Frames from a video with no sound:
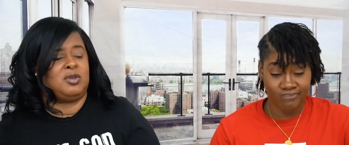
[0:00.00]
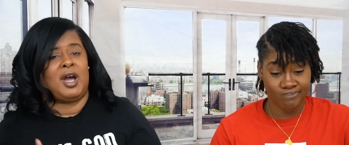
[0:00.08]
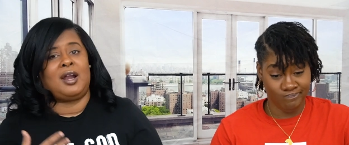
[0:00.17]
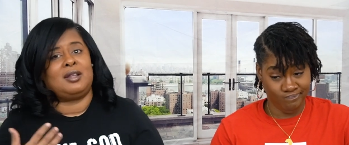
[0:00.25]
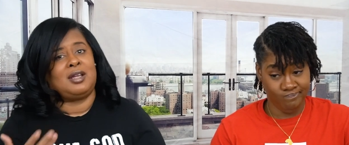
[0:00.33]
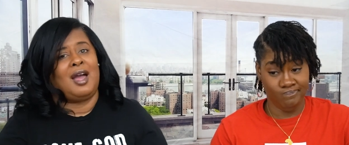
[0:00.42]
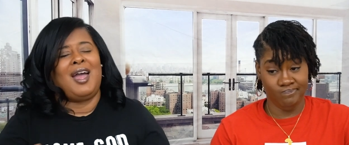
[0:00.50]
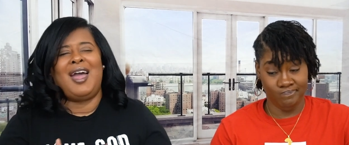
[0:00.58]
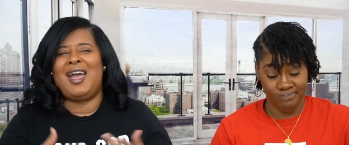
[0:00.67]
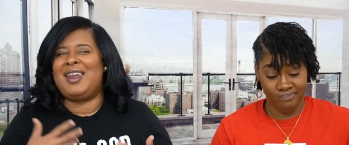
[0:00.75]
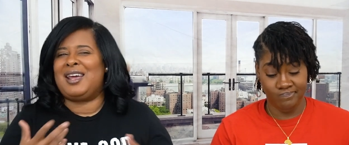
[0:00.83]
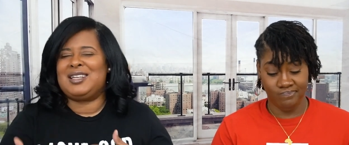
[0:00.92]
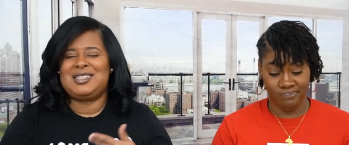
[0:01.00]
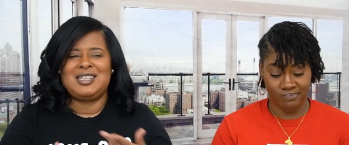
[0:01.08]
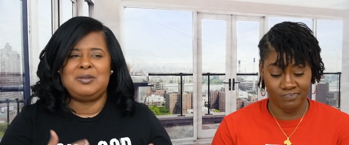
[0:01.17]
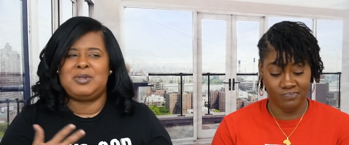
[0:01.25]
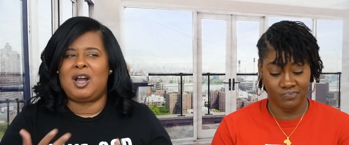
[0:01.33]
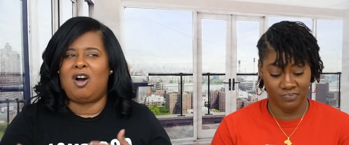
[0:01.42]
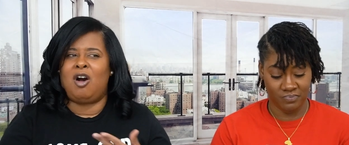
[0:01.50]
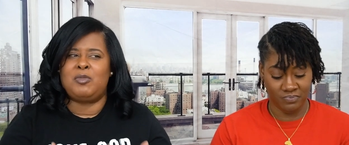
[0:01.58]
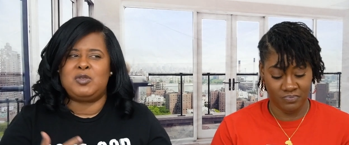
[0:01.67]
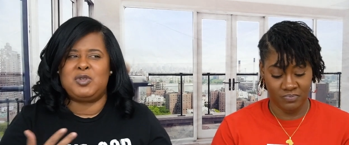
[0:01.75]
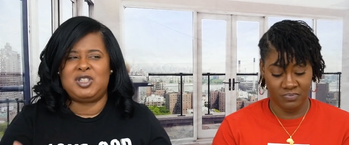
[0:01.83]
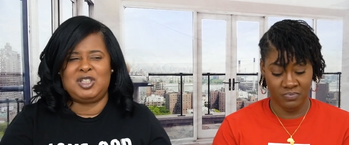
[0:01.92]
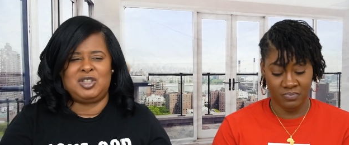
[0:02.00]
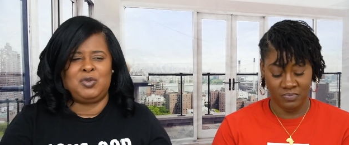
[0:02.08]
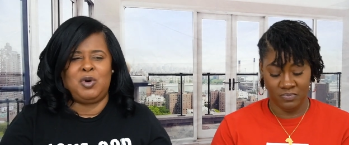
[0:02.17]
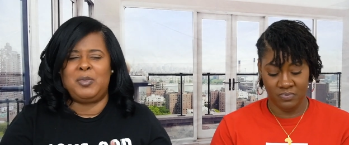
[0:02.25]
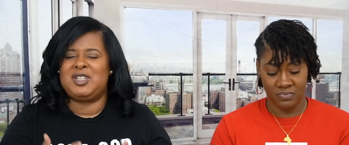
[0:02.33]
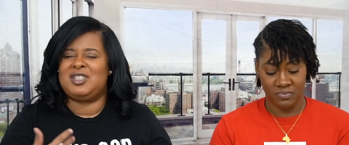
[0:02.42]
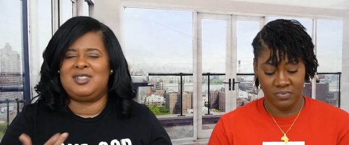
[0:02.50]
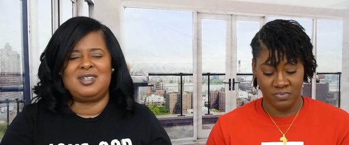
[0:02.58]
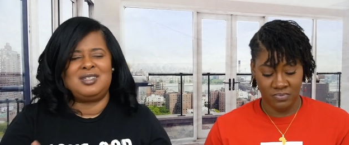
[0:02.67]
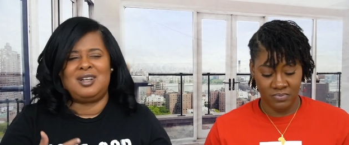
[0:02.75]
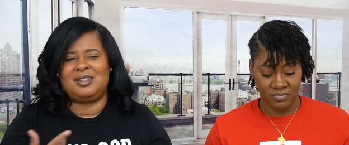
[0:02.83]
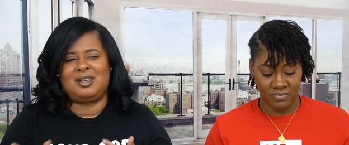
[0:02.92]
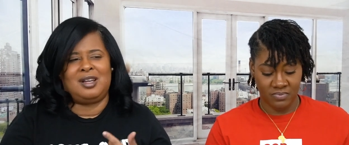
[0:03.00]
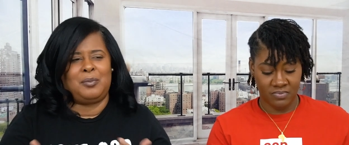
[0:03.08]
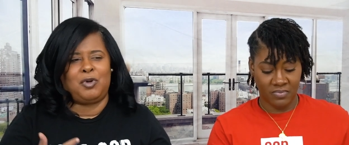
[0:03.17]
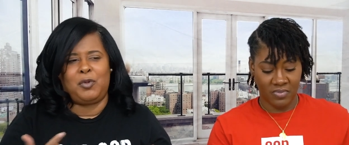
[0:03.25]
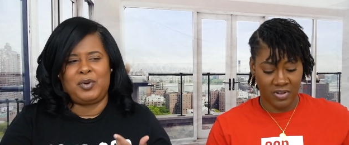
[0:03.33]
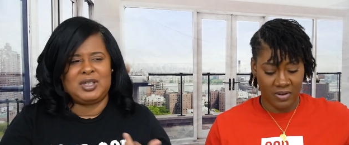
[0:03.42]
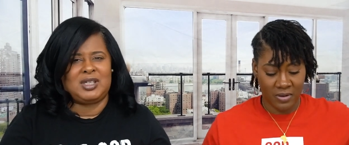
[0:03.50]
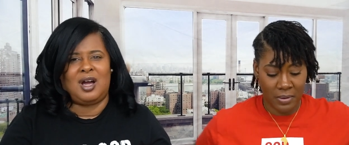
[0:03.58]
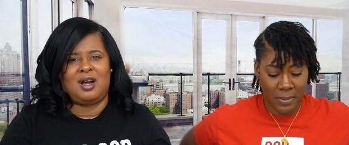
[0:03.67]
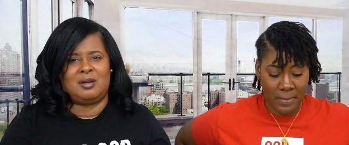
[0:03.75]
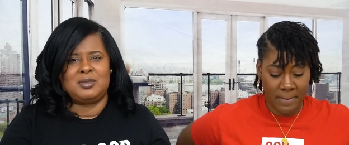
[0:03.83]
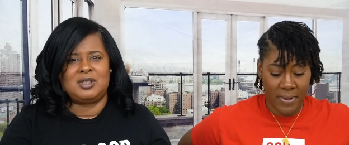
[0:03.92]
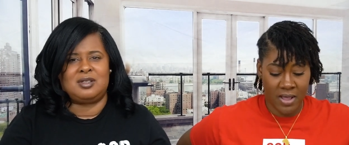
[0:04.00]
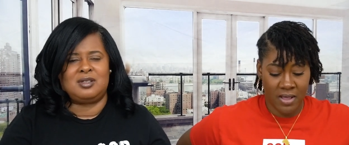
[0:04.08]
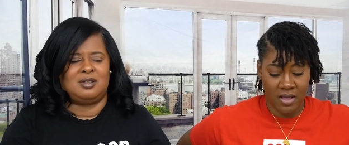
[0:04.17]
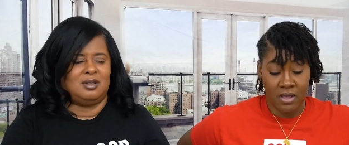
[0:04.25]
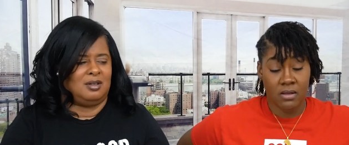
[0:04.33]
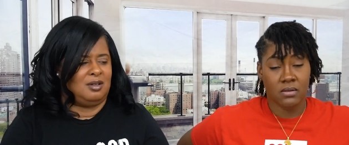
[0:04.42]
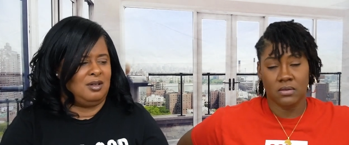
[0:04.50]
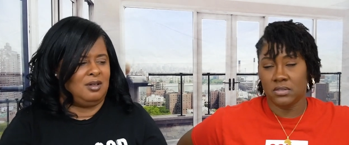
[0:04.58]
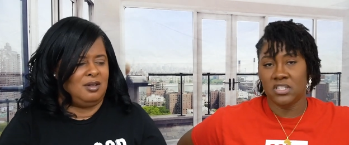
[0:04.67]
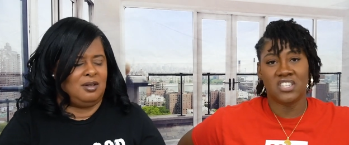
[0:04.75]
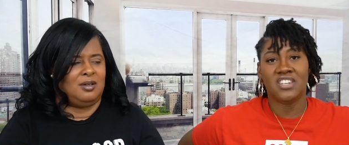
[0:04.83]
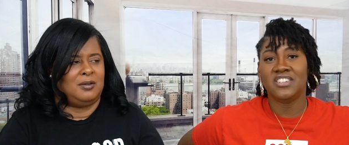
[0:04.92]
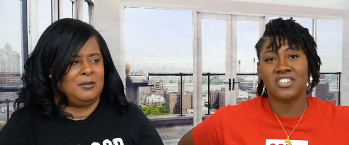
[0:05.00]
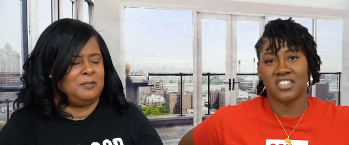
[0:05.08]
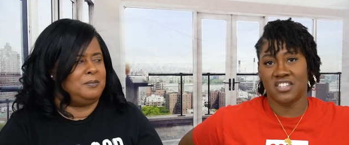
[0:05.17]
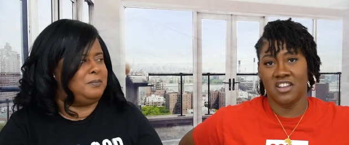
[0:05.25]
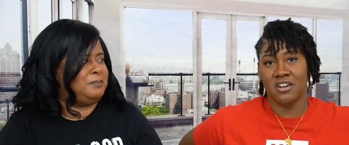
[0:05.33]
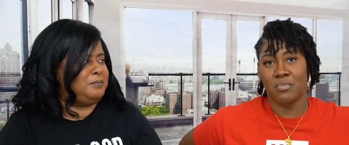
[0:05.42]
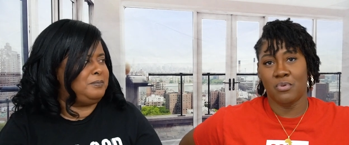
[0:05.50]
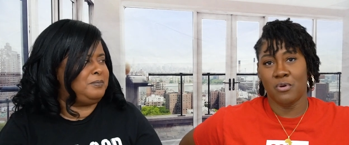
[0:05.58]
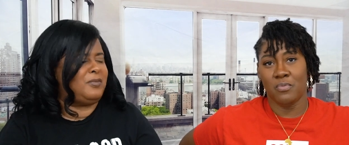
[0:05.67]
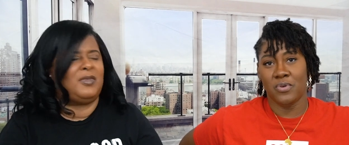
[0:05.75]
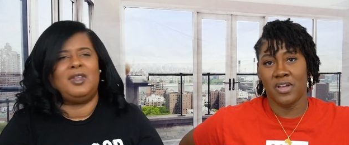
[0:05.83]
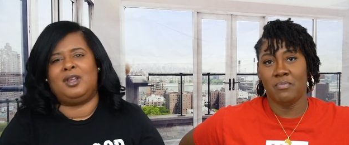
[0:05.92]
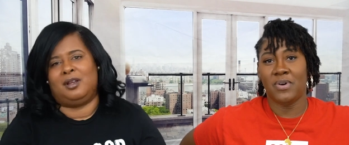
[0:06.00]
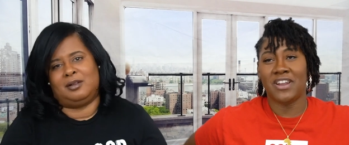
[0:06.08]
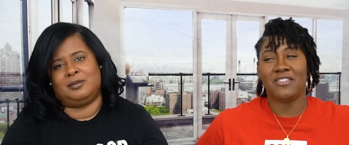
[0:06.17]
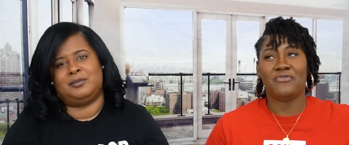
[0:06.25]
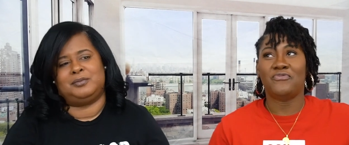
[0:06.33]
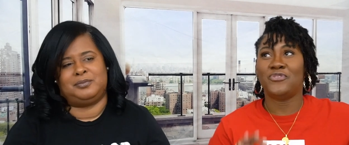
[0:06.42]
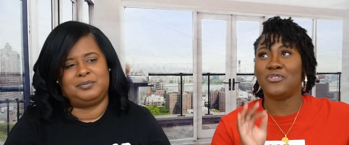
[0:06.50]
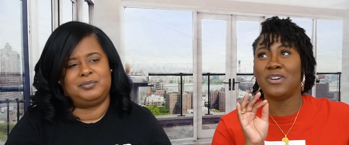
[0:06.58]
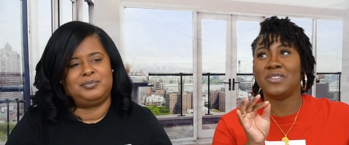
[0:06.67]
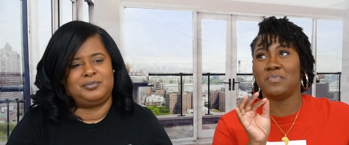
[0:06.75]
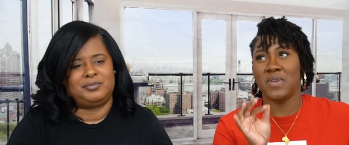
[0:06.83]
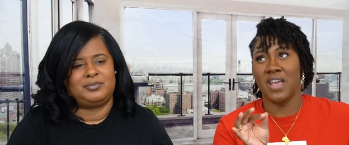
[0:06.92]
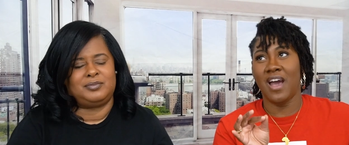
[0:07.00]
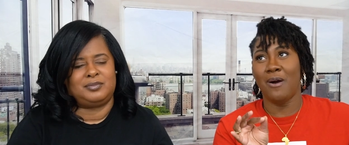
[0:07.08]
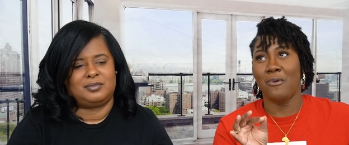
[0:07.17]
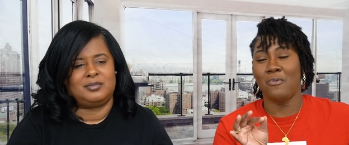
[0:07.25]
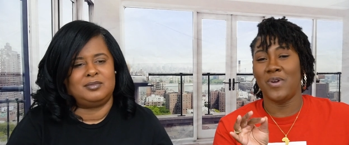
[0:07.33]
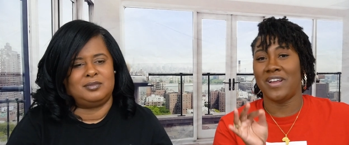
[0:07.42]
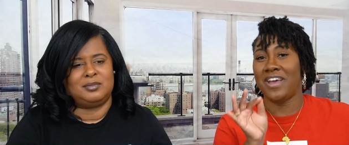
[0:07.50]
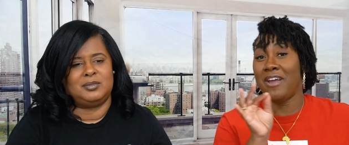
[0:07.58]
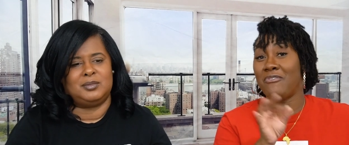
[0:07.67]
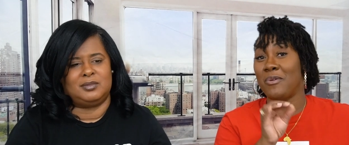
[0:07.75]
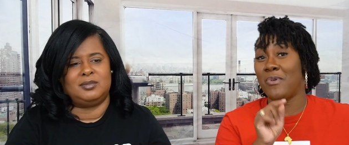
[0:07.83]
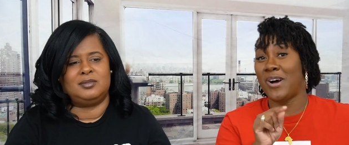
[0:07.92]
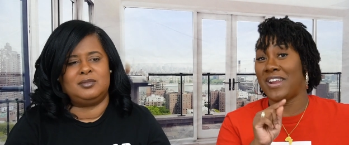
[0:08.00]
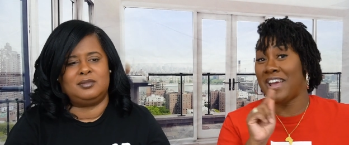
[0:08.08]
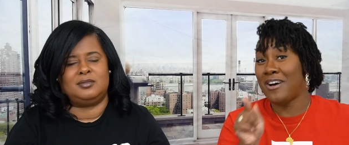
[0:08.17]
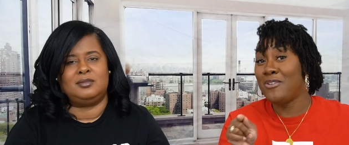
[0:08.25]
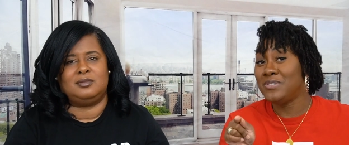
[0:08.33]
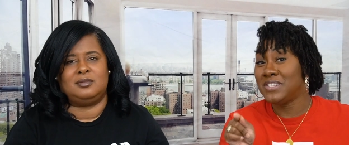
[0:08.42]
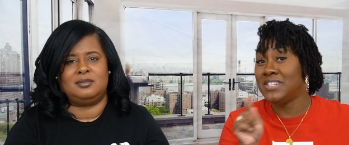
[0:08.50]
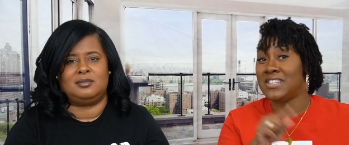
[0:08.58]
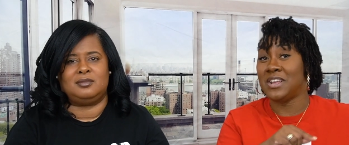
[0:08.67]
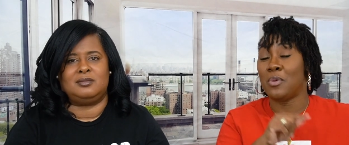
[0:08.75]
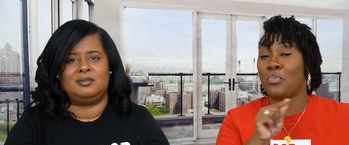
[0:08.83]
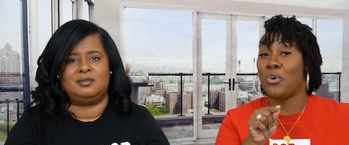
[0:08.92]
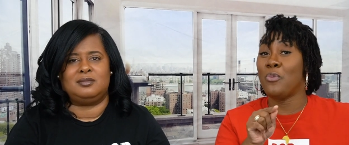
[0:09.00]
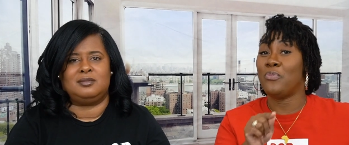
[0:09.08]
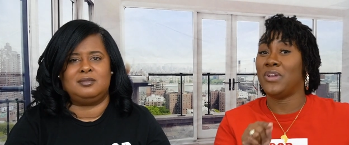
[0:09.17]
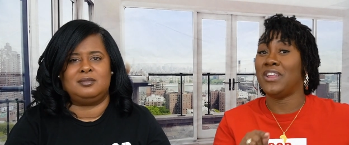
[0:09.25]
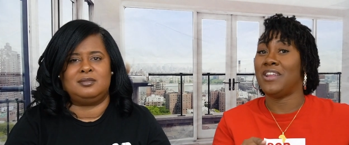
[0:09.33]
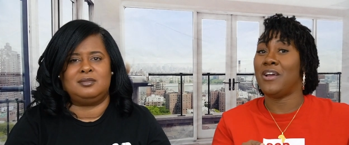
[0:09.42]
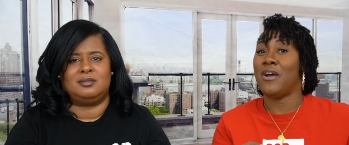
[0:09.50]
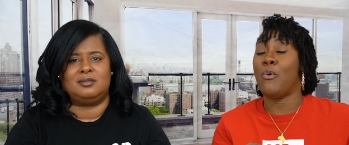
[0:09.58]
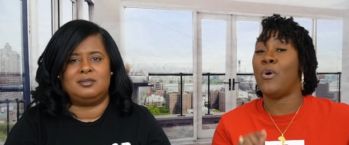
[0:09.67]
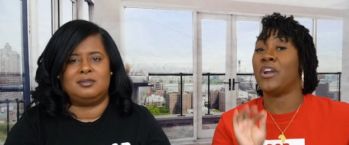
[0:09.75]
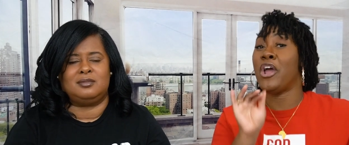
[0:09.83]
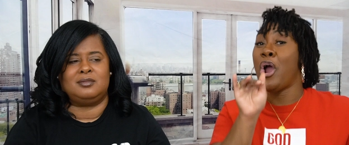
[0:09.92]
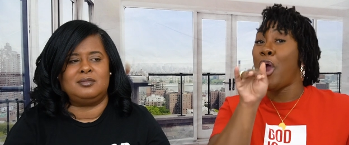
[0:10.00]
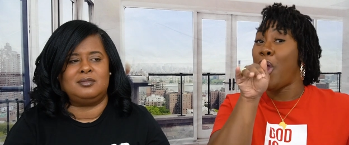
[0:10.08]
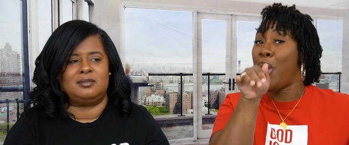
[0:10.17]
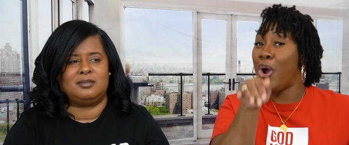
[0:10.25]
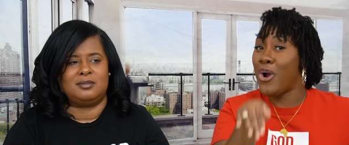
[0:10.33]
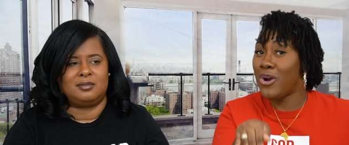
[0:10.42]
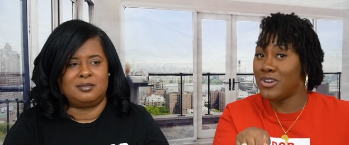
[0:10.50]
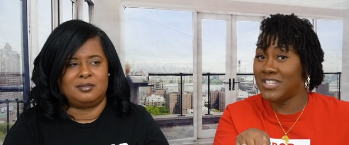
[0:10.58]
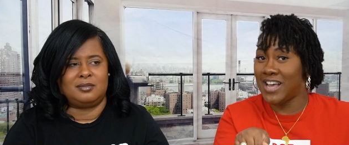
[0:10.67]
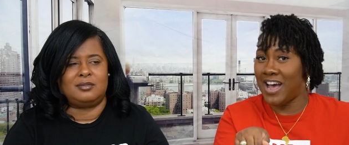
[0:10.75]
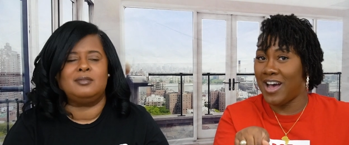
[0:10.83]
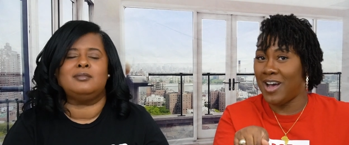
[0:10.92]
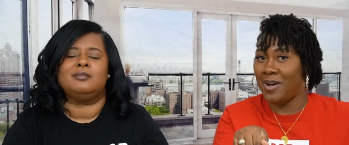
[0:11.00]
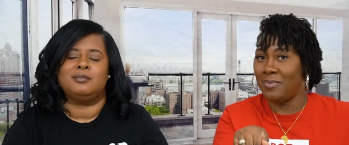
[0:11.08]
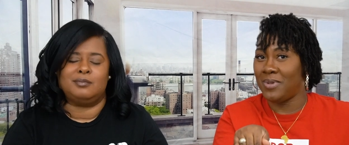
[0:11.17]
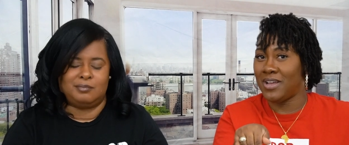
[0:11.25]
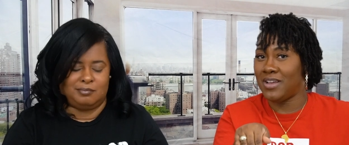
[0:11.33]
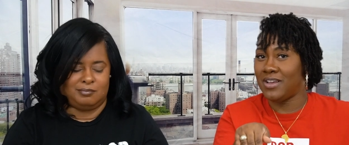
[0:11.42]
Speaker 1: mm-hmm. kind of, and that seems like almost what she's doing, but she does it at the inappropriate times. She's just inappropriate,
Speaker 2: yeah. but it trips me out when everyone else is inappropriate on her time.